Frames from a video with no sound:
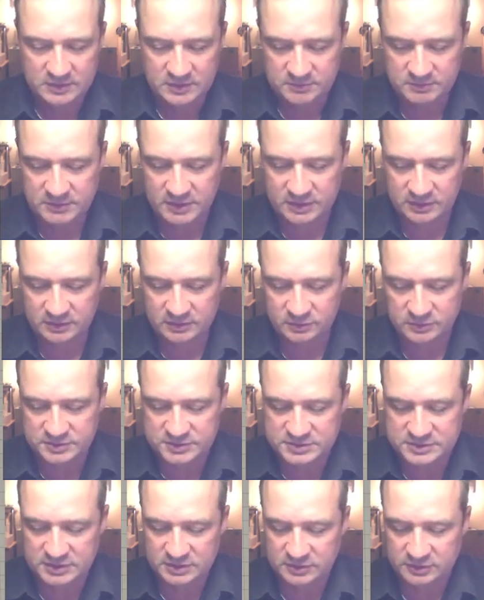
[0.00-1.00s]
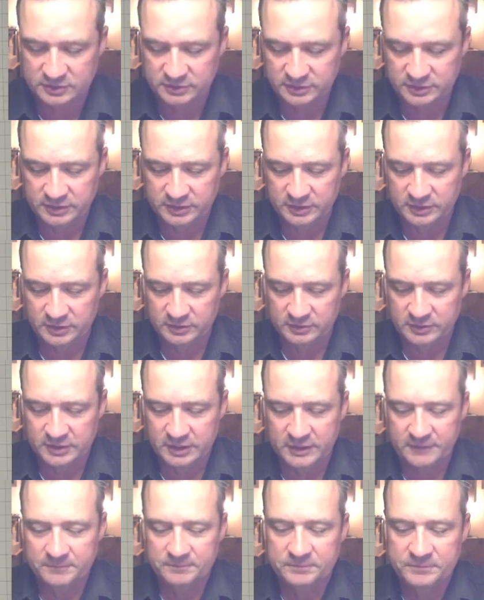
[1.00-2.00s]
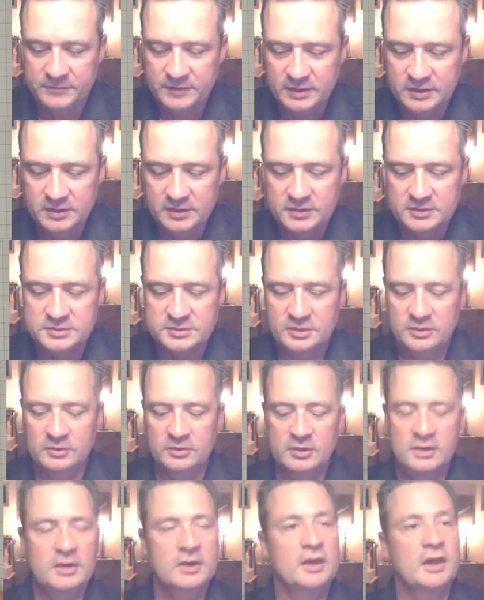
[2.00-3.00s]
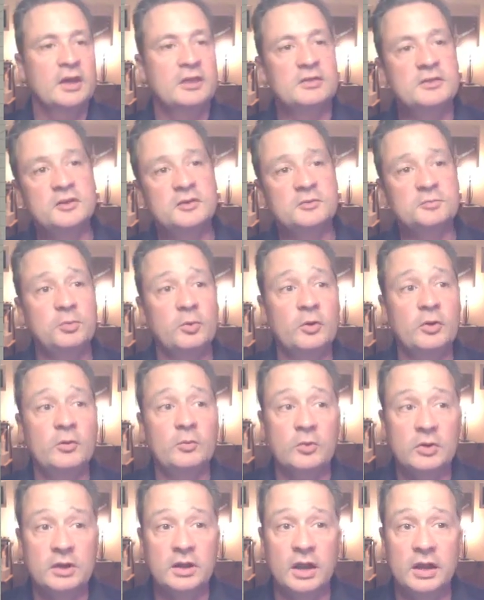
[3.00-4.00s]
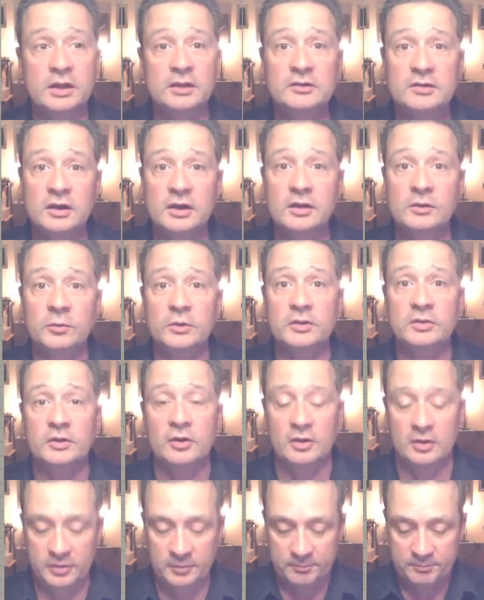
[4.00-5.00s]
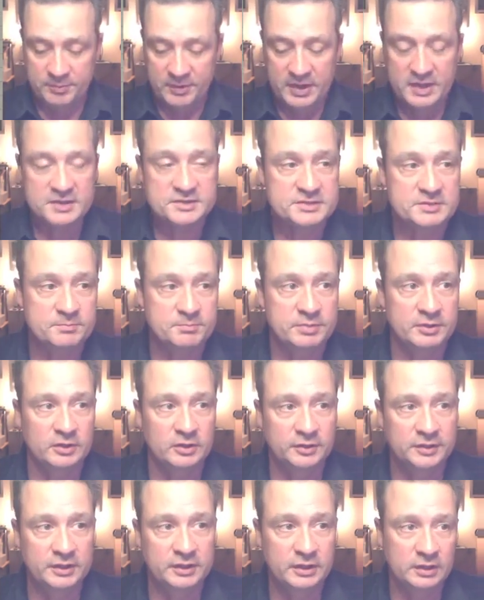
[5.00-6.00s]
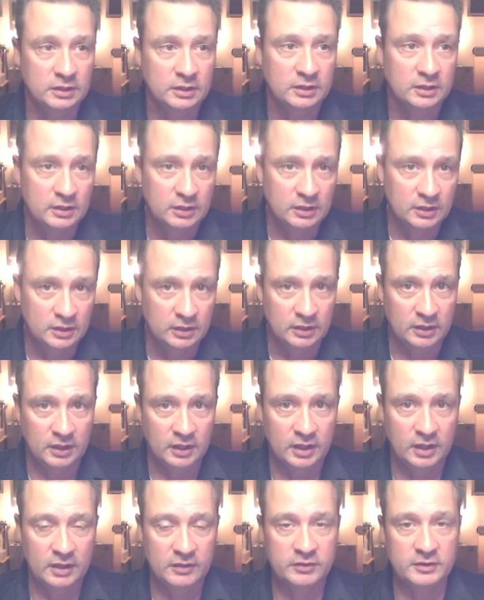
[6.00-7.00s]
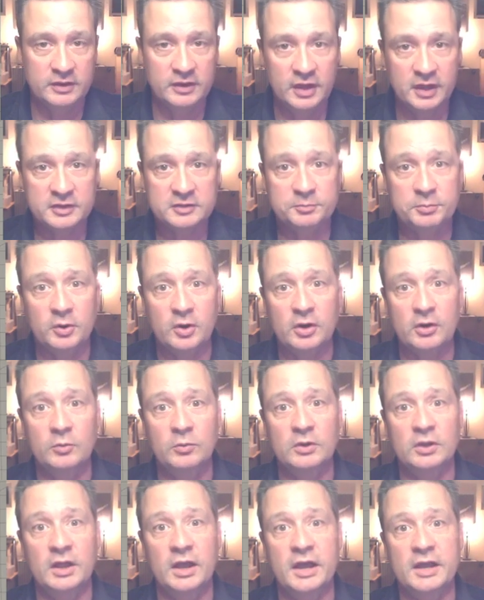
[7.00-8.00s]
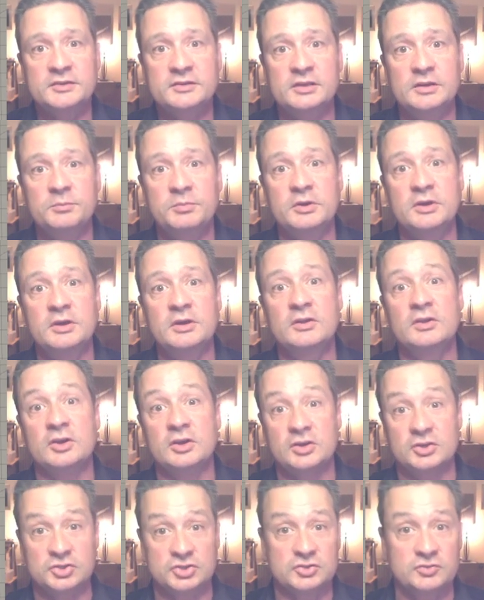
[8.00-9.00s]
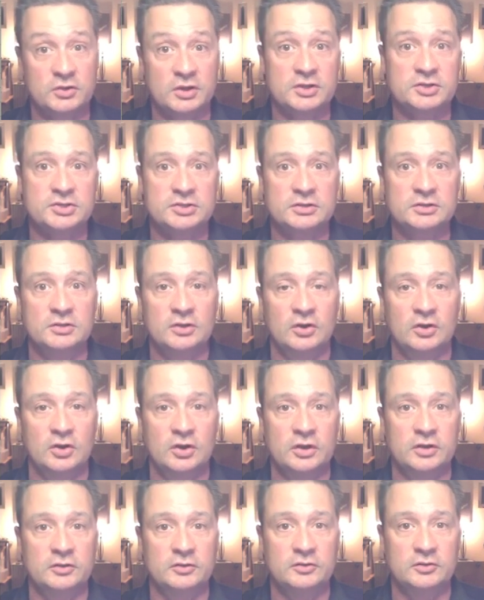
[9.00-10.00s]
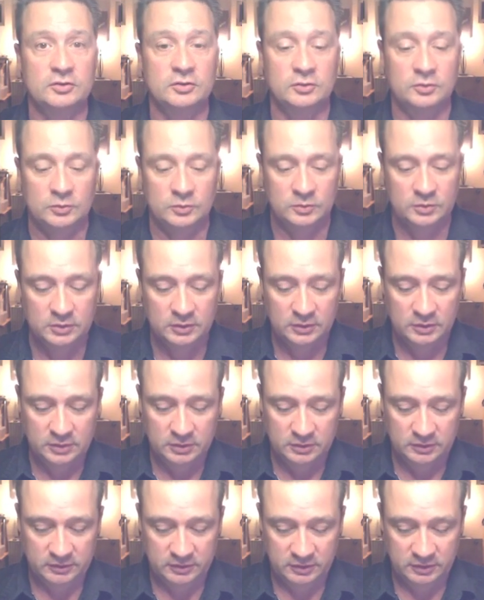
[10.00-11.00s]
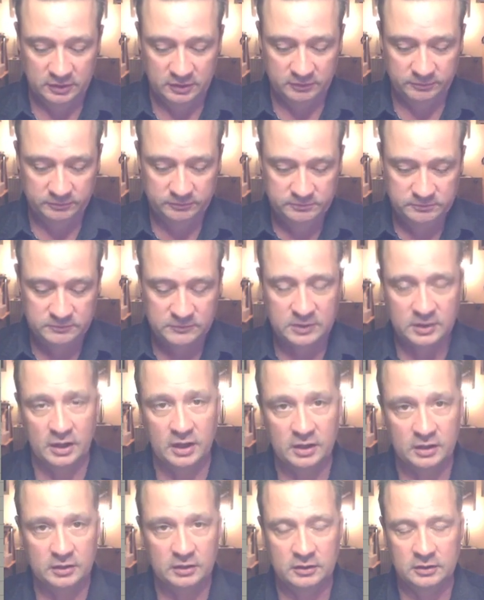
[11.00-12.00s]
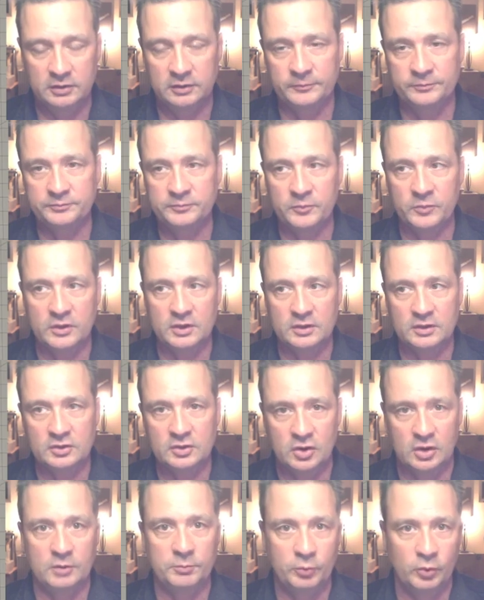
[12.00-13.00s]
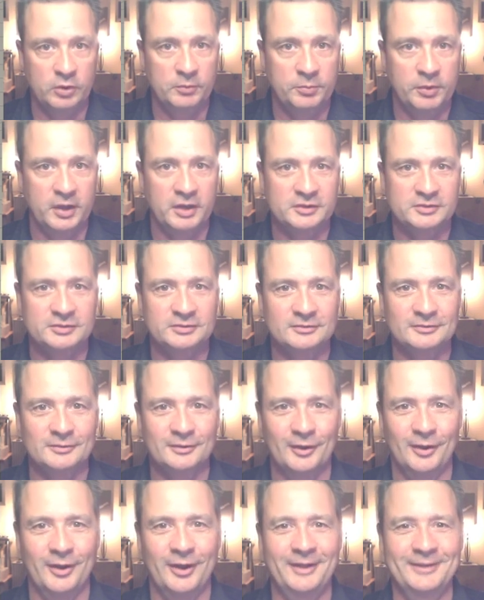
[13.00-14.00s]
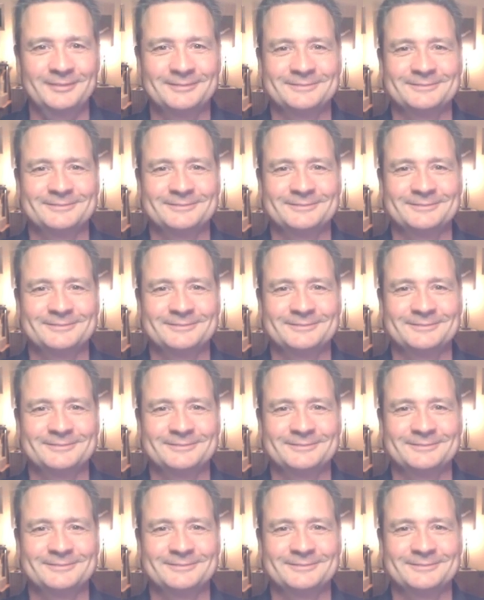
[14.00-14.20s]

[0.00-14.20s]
make it into a cylinder again, okay? So at this point, we're kind of done with all the base building, and the next part will actually be the construction onto the cardboard base, all right?